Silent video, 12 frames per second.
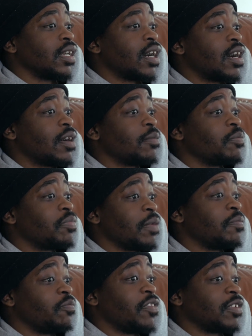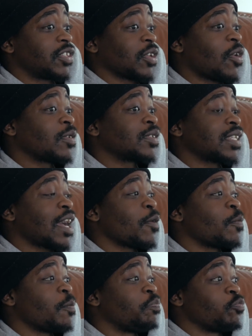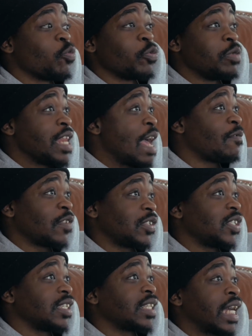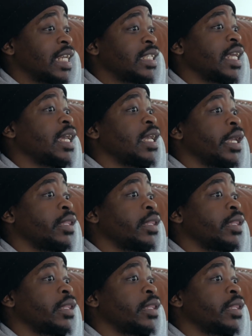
The songs that will never see a light of day,